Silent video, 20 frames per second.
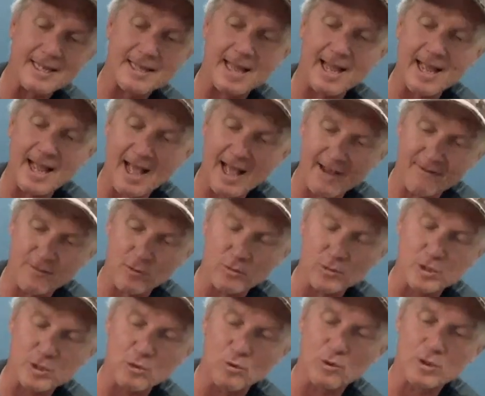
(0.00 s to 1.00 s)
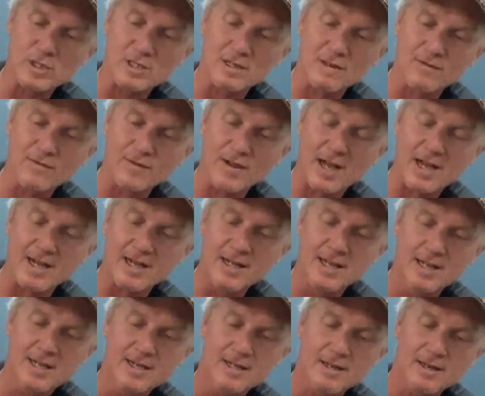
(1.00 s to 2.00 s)
They have all sorts of
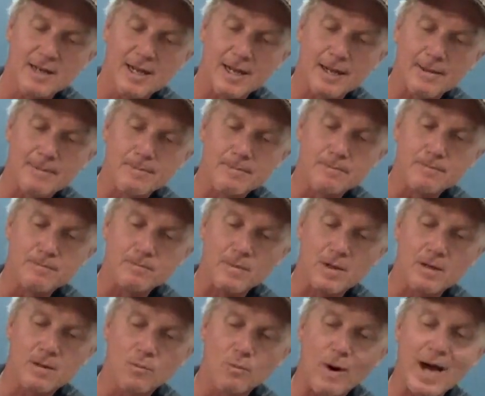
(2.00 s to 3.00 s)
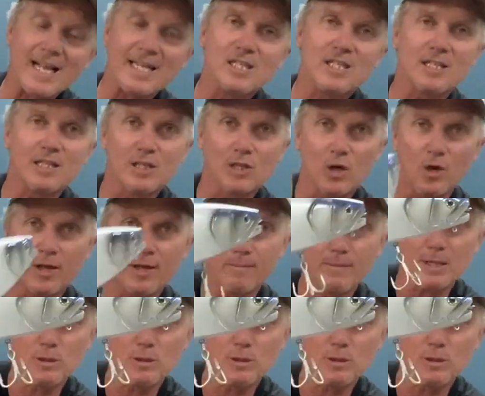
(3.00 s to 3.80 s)
weights inside them.